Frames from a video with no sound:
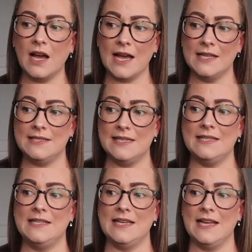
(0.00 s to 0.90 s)
I had
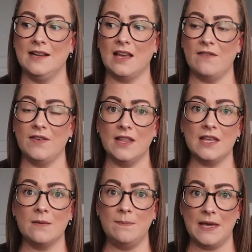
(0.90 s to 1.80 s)
said to Derek, I feel
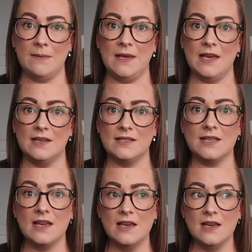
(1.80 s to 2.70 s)
like the baby
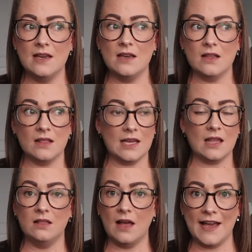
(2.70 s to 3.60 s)
is like
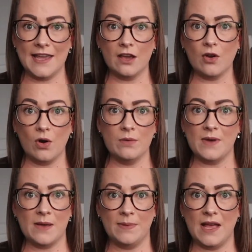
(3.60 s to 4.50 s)
lying on
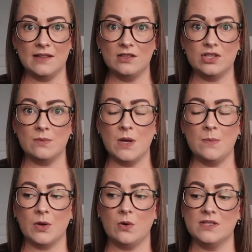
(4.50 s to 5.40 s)
my bladder somewhere
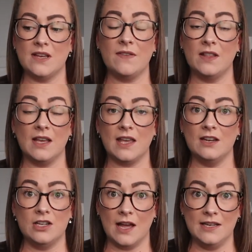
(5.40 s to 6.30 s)
because I feel like
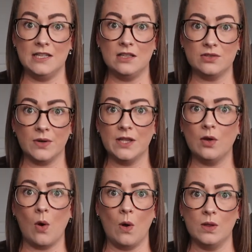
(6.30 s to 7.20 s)
I need the
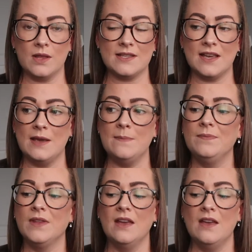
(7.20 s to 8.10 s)
toilet all the
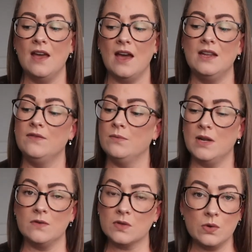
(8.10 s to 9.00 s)
time. And even
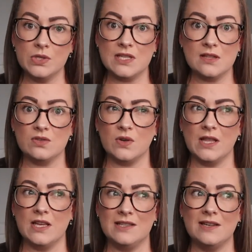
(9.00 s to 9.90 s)
when I was going to the
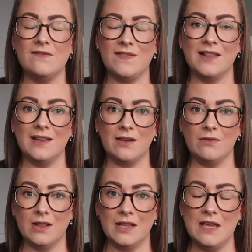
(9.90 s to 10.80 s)
toilet, it didn't feel like a
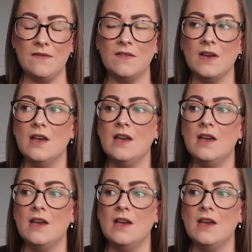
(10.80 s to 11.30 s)
relief.